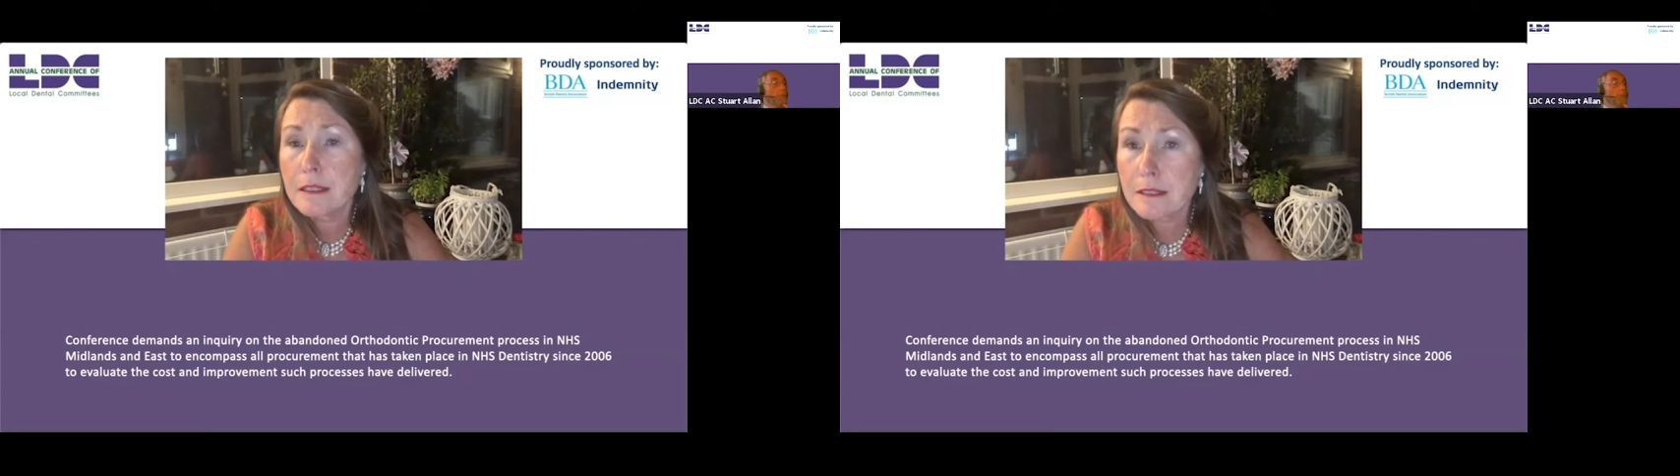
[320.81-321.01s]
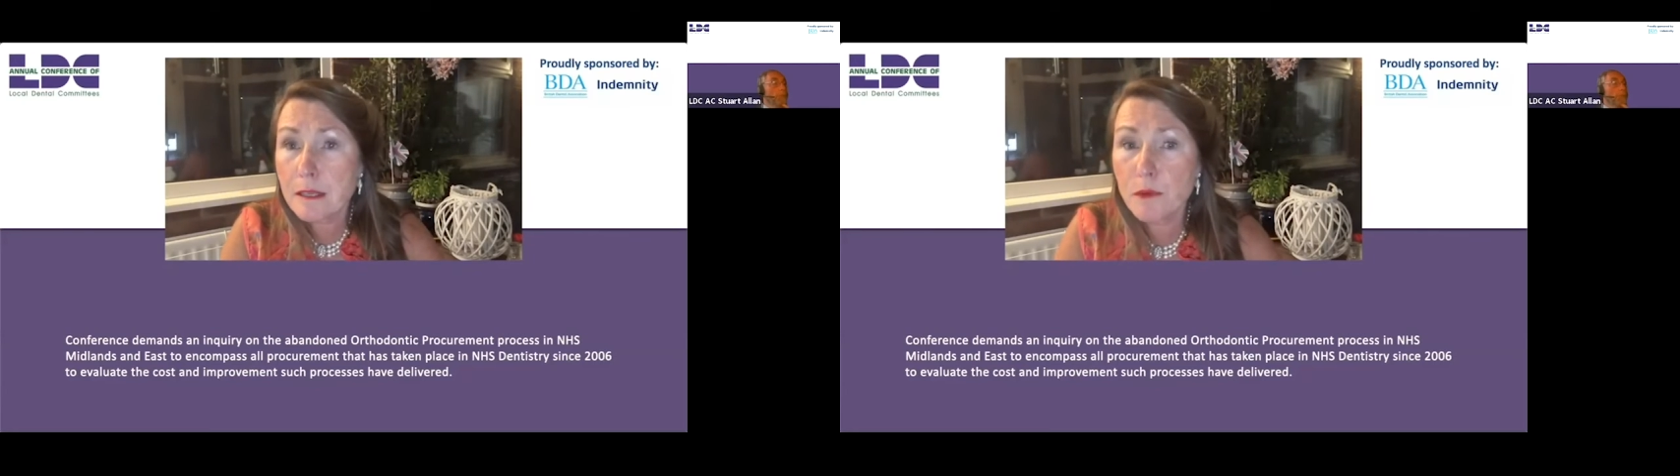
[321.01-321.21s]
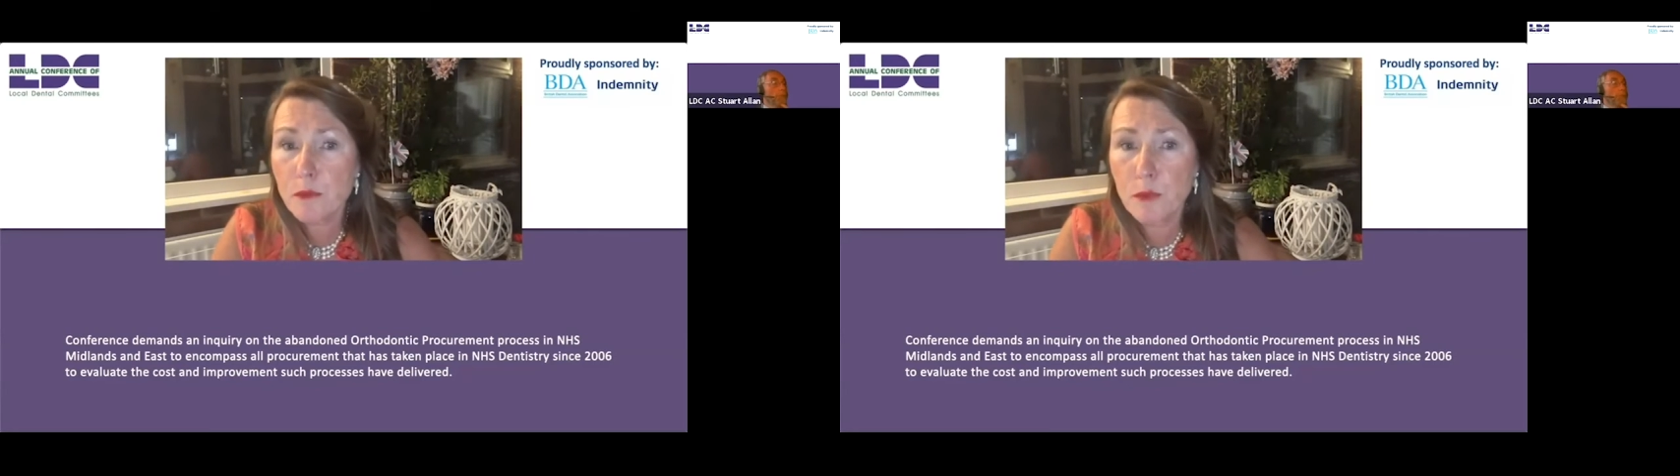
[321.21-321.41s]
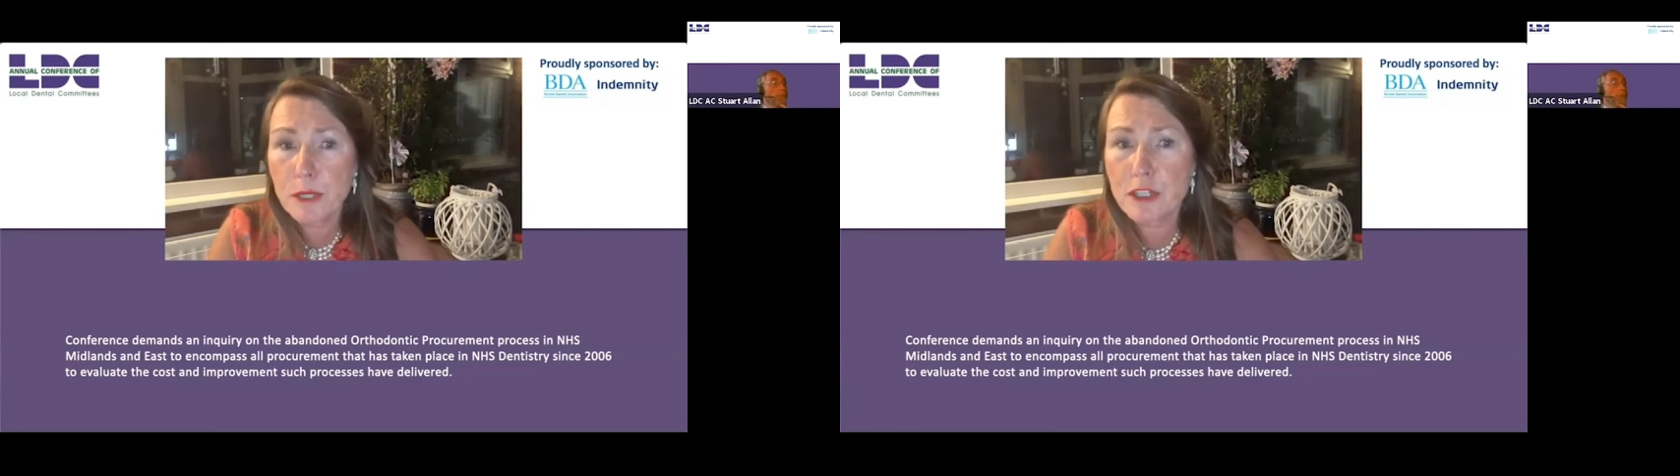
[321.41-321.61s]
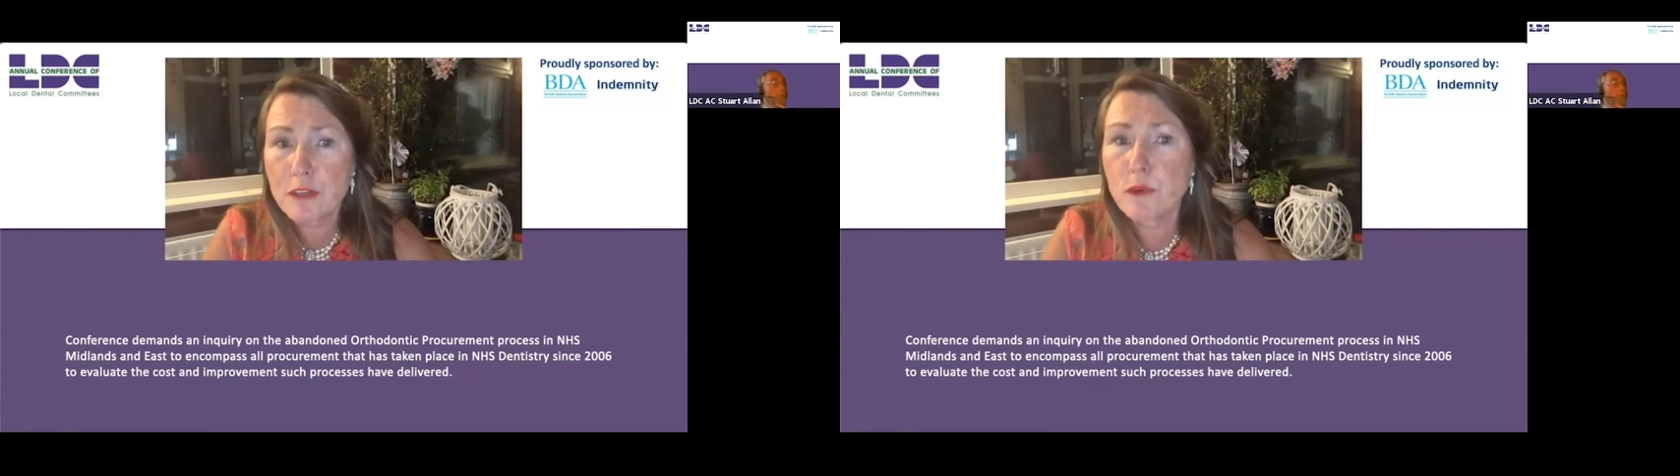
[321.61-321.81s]
some of
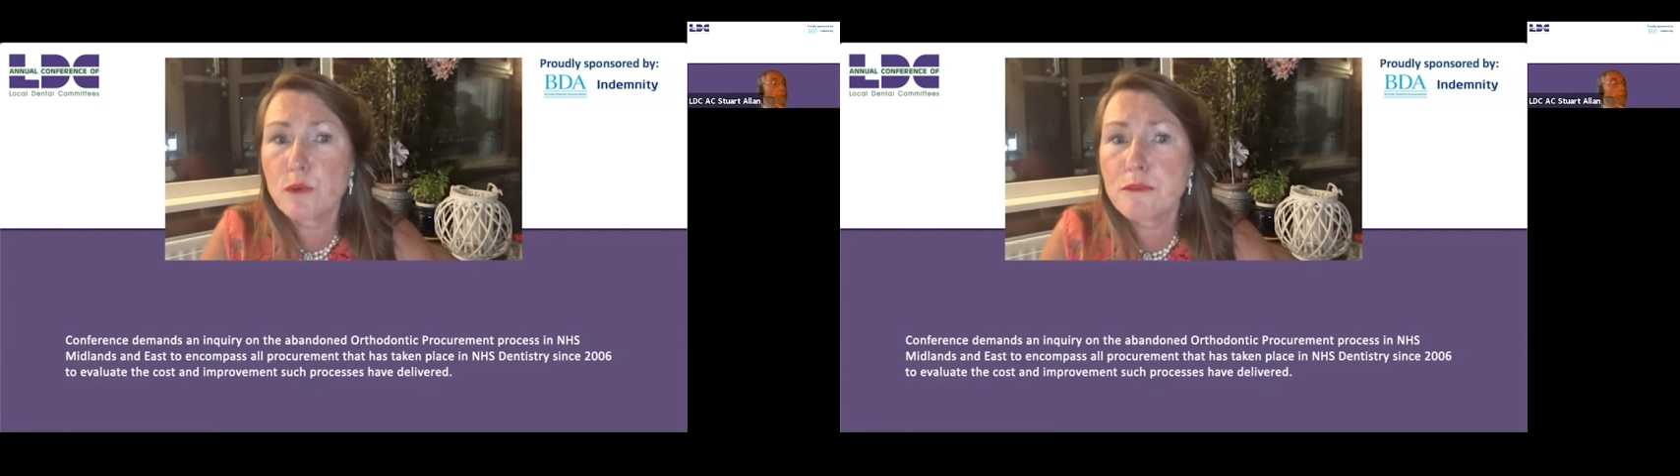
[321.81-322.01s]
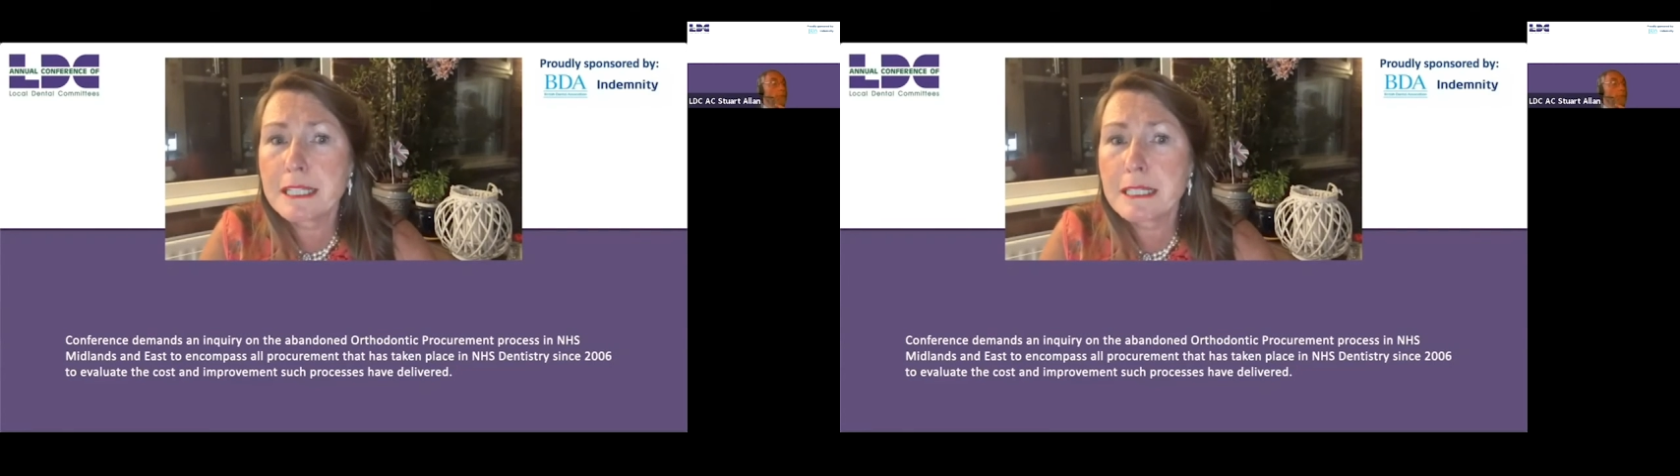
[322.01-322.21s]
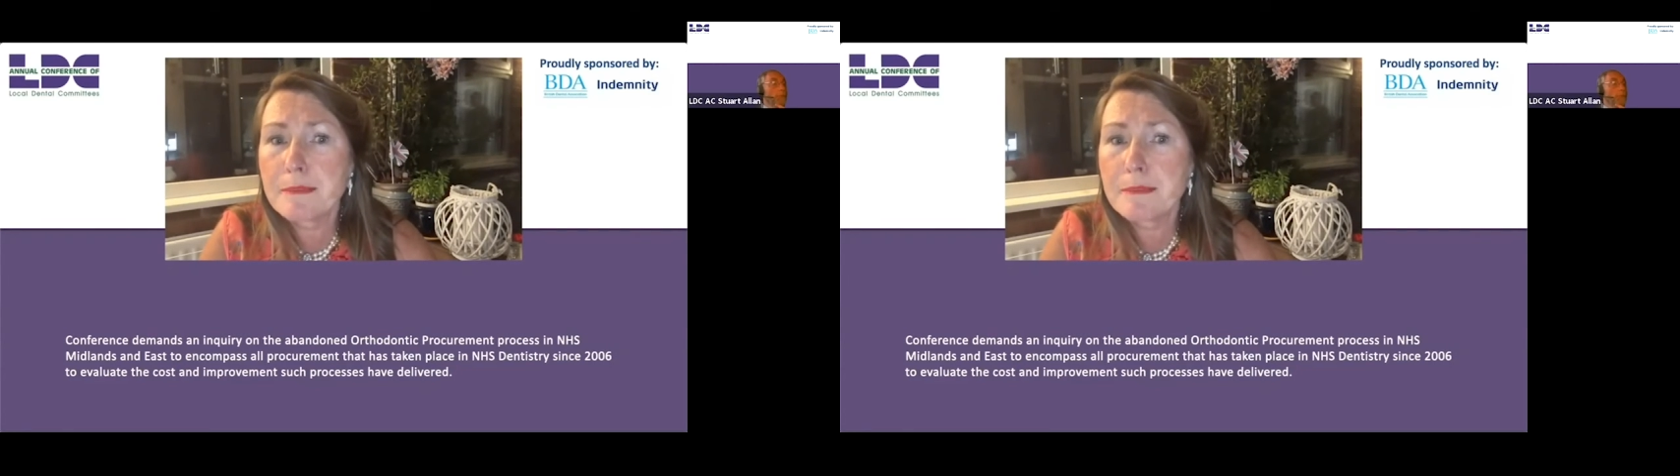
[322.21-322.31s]
which have already